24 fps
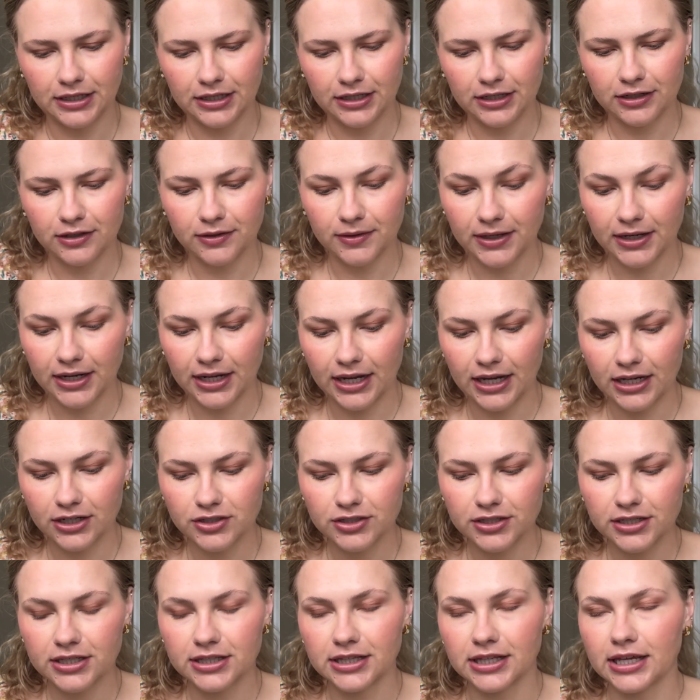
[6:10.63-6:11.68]
know what, I
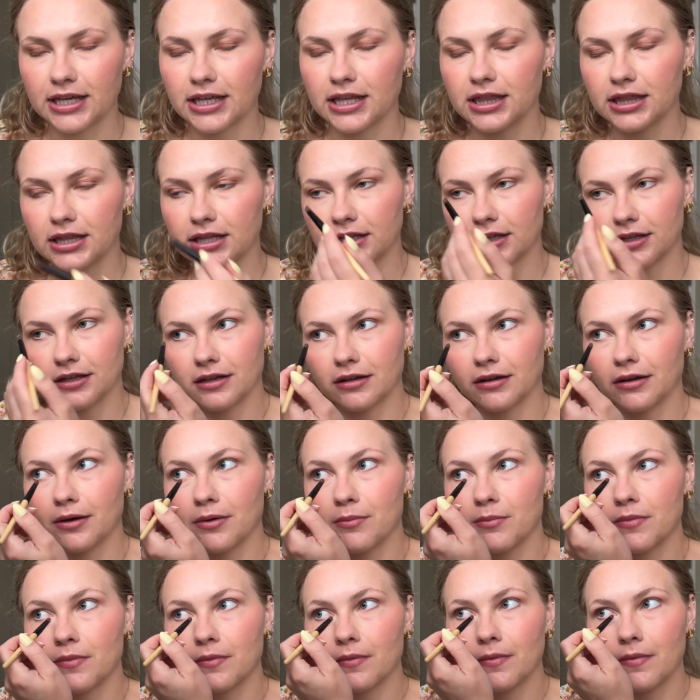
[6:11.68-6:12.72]
actually like the
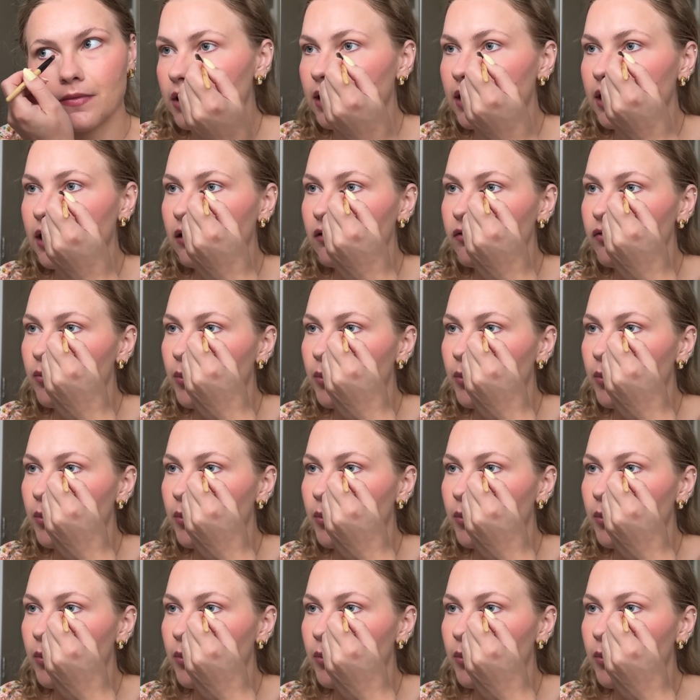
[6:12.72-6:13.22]
e.l.f.